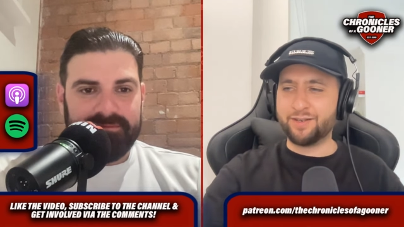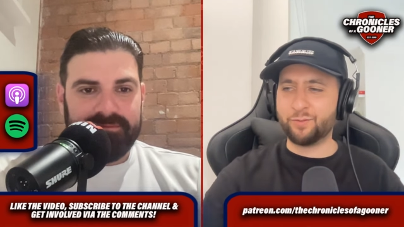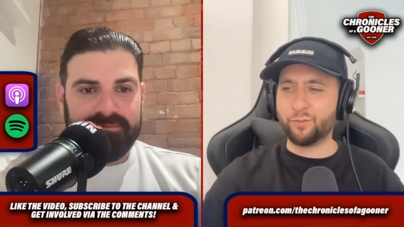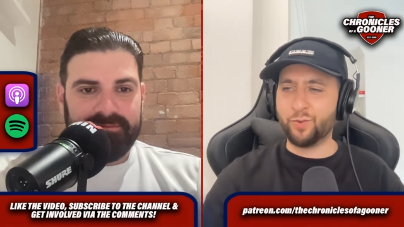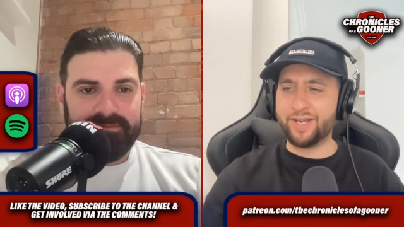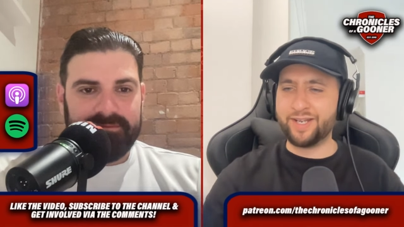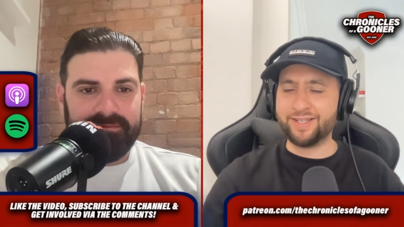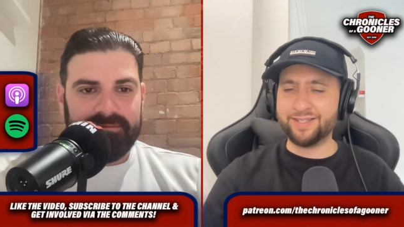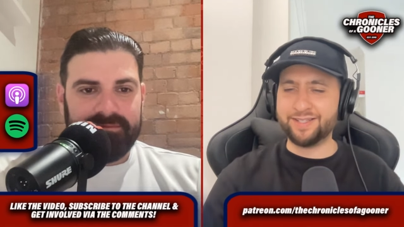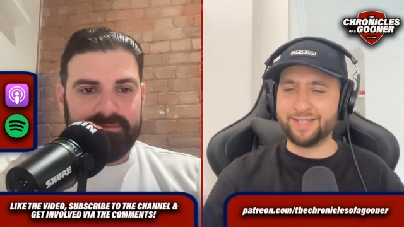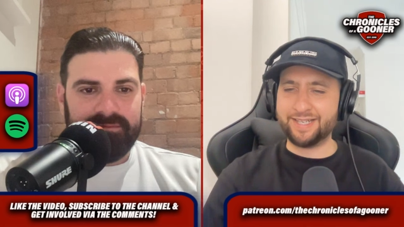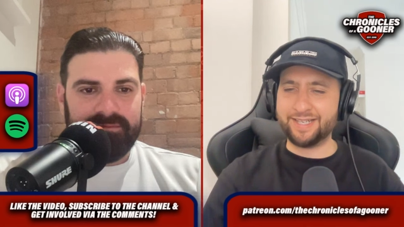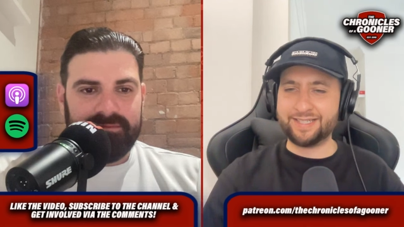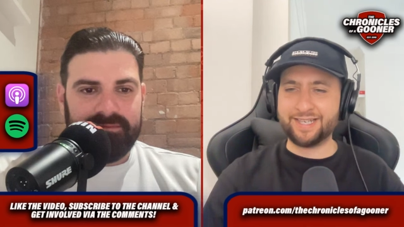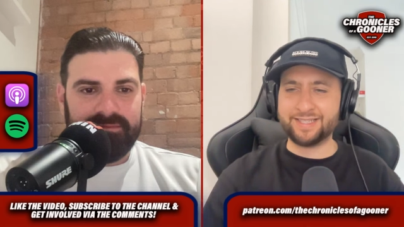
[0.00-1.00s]
Speaker 1: When
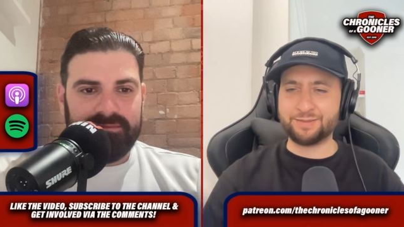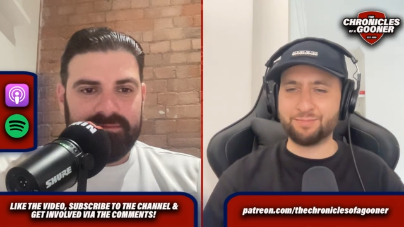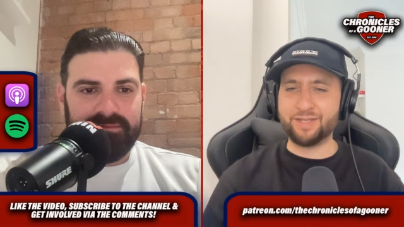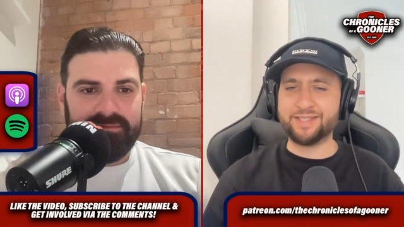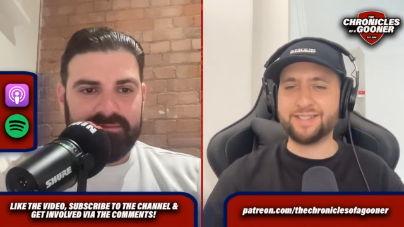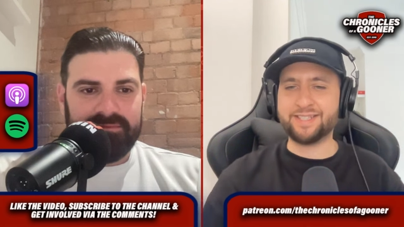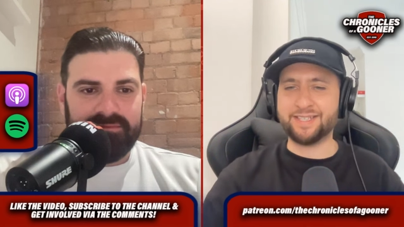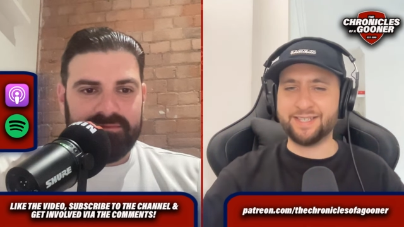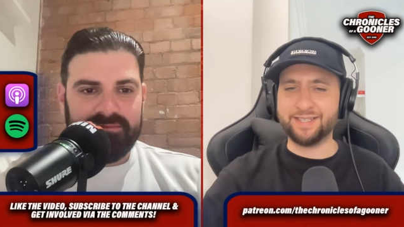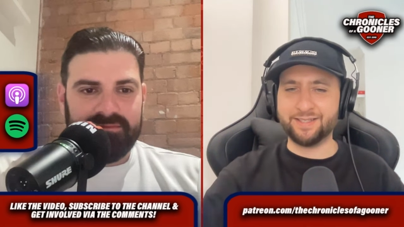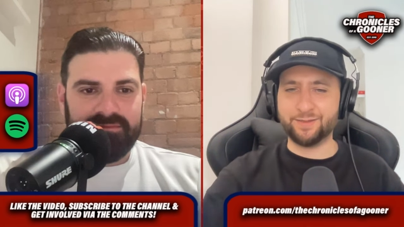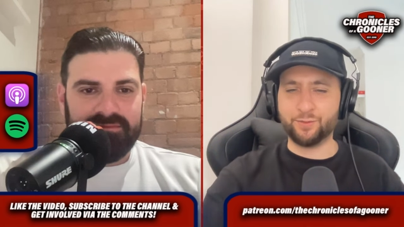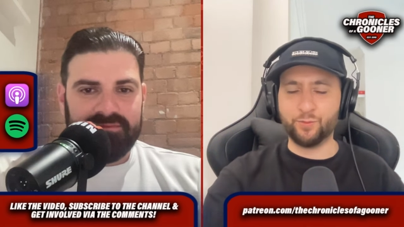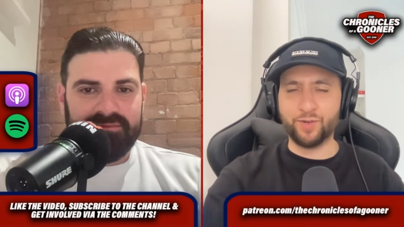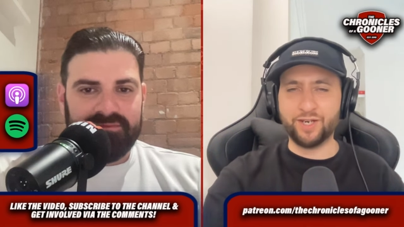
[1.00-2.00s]
it gets busy,
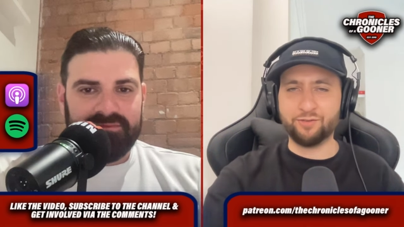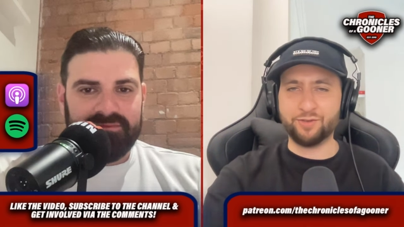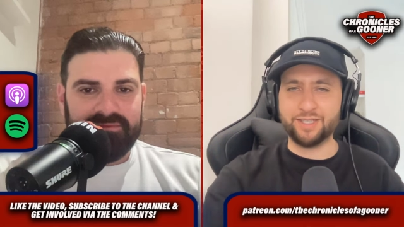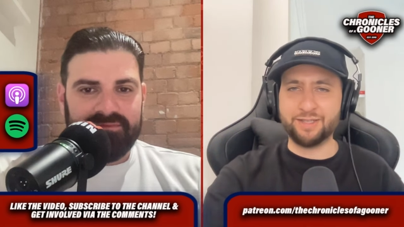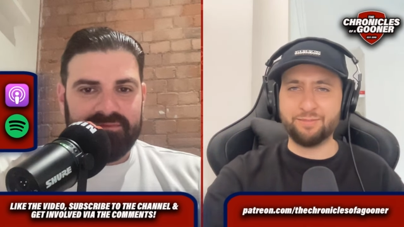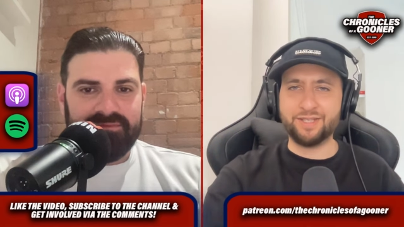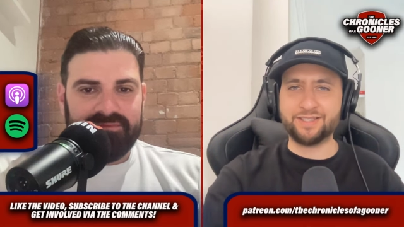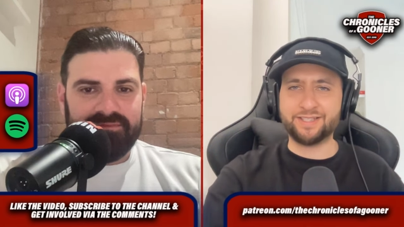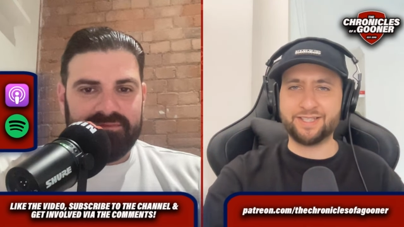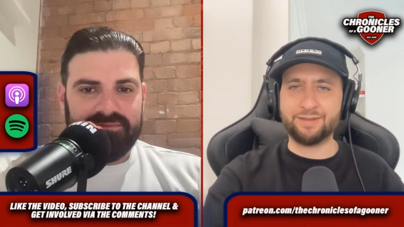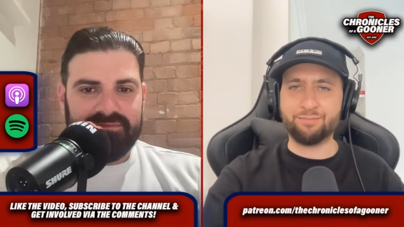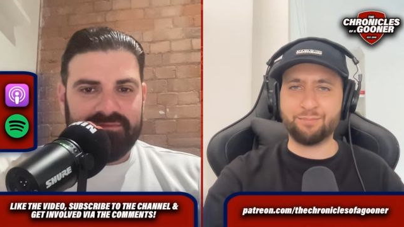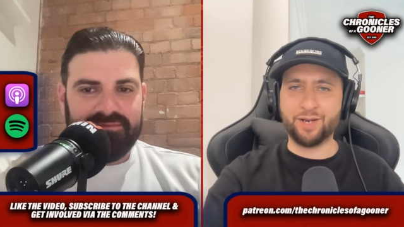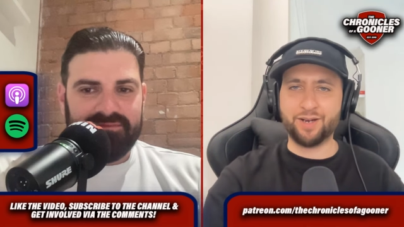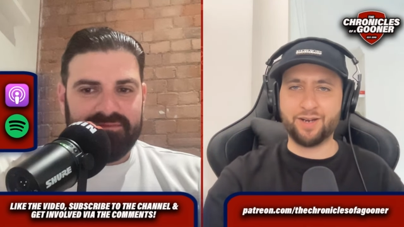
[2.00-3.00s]
we're really
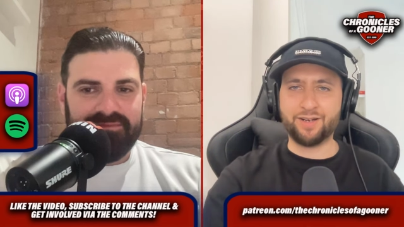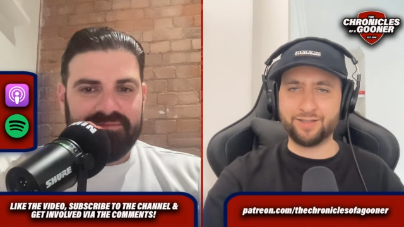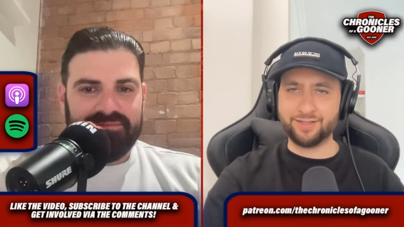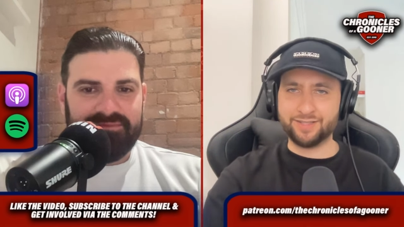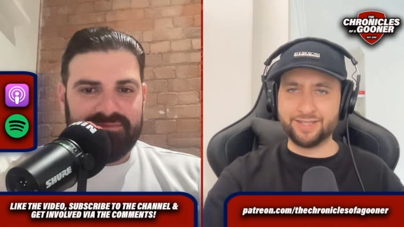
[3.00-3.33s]
busy. But